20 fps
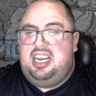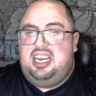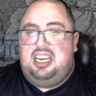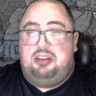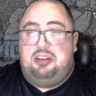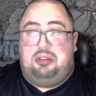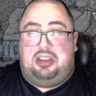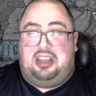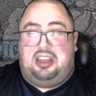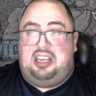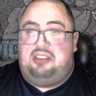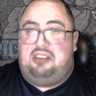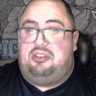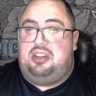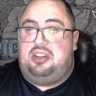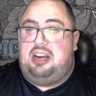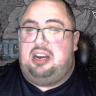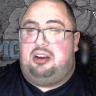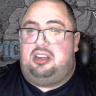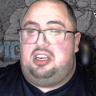But the thing for
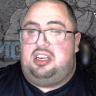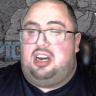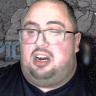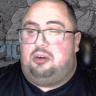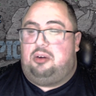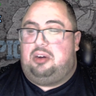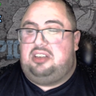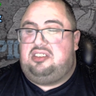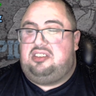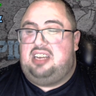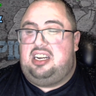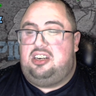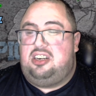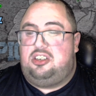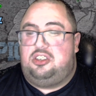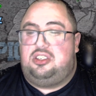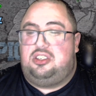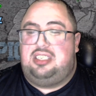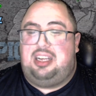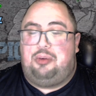the, the Ottawa
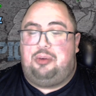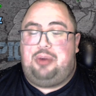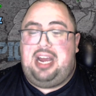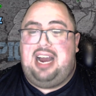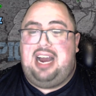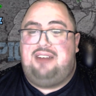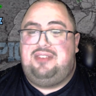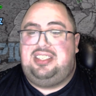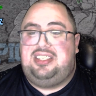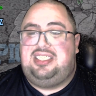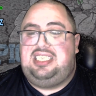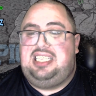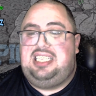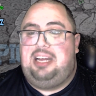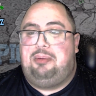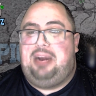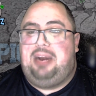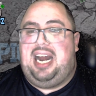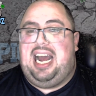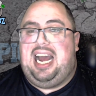Senators is that we haven't seen
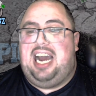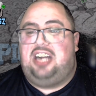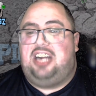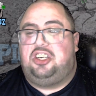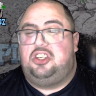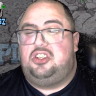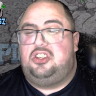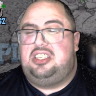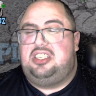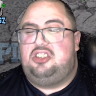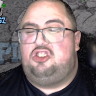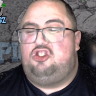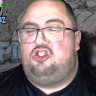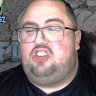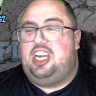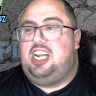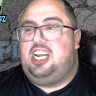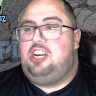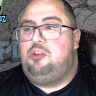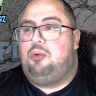them in action since
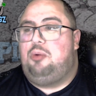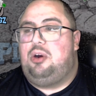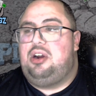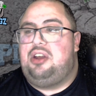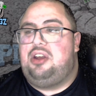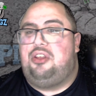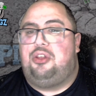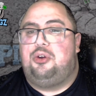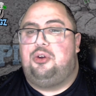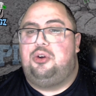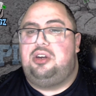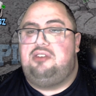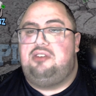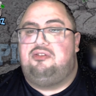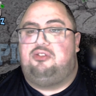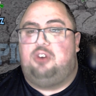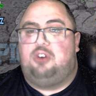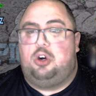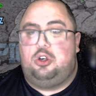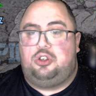January
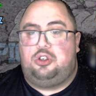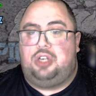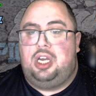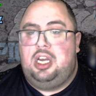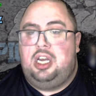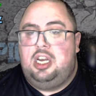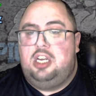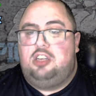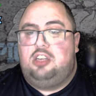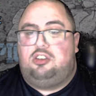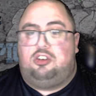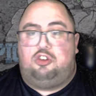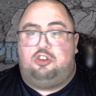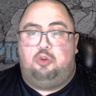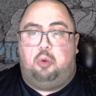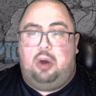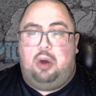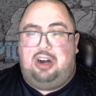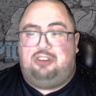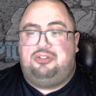31st. So
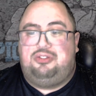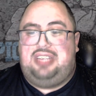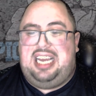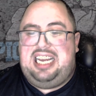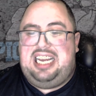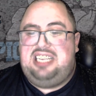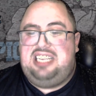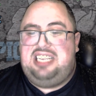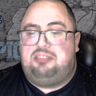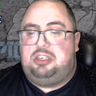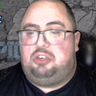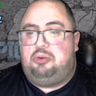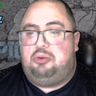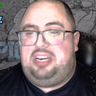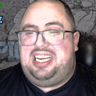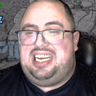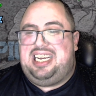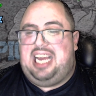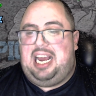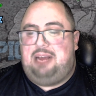12 days
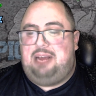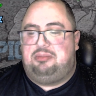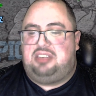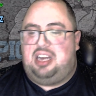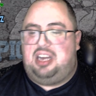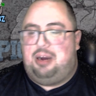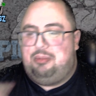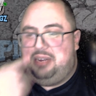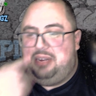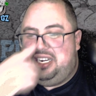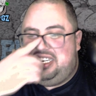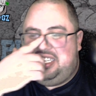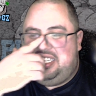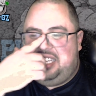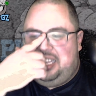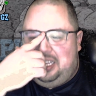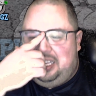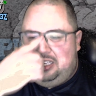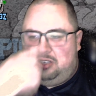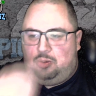between games coming
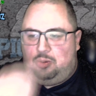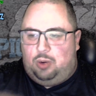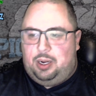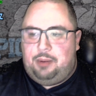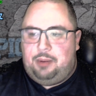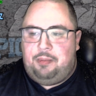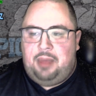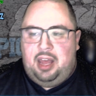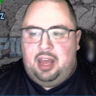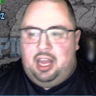into this one